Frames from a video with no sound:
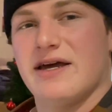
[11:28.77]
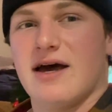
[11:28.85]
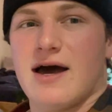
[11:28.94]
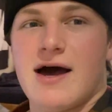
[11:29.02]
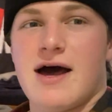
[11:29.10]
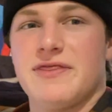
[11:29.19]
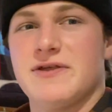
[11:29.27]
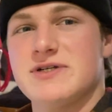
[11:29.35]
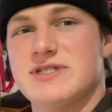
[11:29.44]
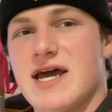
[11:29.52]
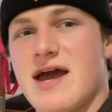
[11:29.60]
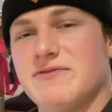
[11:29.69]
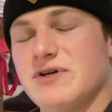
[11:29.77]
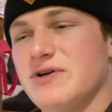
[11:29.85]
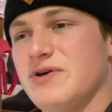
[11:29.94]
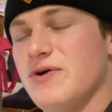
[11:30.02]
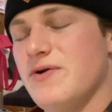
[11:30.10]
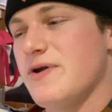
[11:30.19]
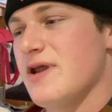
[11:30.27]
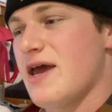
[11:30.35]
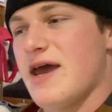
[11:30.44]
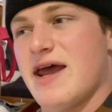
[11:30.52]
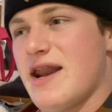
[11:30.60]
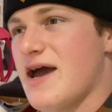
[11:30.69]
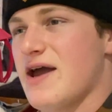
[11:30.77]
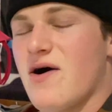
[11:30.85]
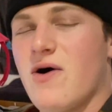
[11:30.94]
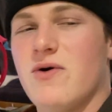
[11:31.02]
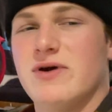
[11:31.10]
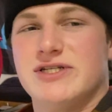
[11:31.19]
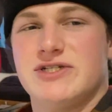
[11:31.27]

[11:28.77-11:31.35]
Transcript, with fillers: Uh, Thursday afternoon, and I always